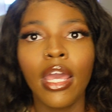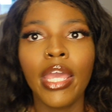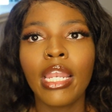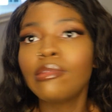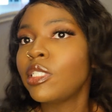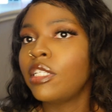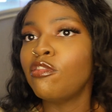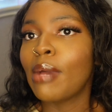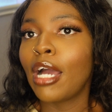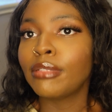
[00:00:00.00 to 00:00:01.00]
and I'm still
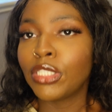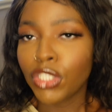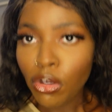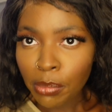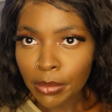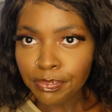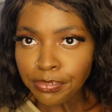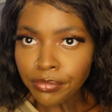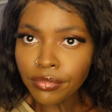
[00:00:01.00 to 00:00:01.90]
leaving my options open.